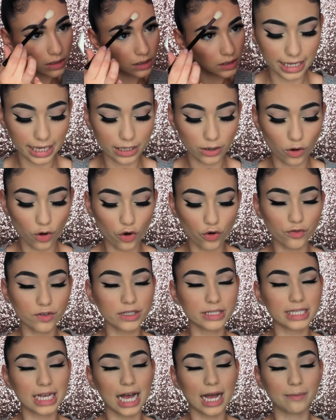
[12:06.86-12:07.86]
Then
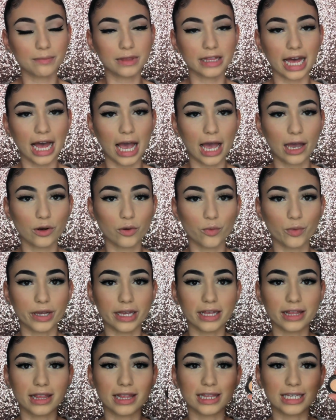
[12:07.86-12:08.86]
over top that
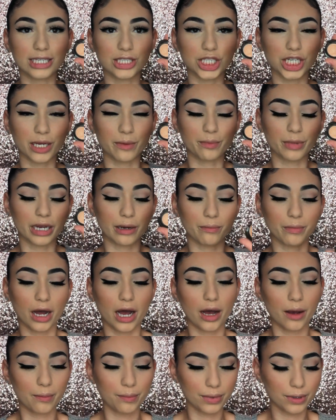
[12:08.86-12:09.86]
with the Champagne
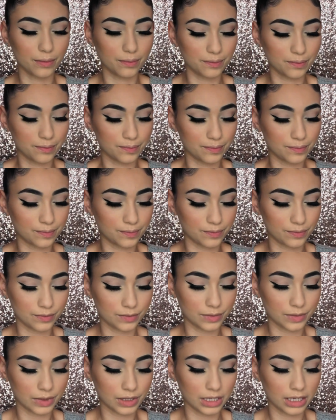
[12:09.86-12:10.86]
Pop,
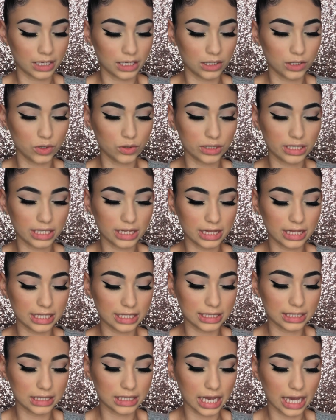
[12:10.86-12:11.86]
using
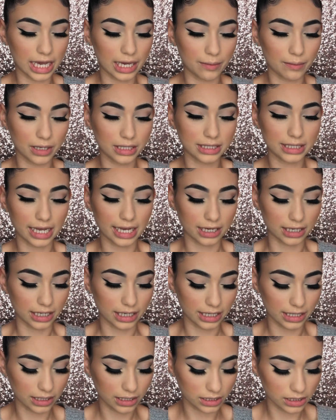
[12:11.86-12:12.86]
the same
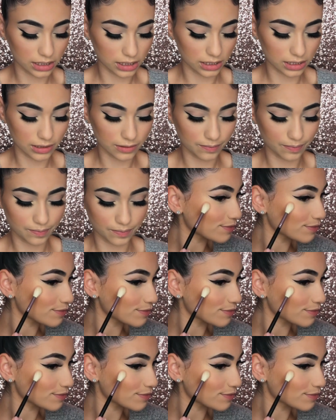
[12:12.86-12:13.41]
techniques.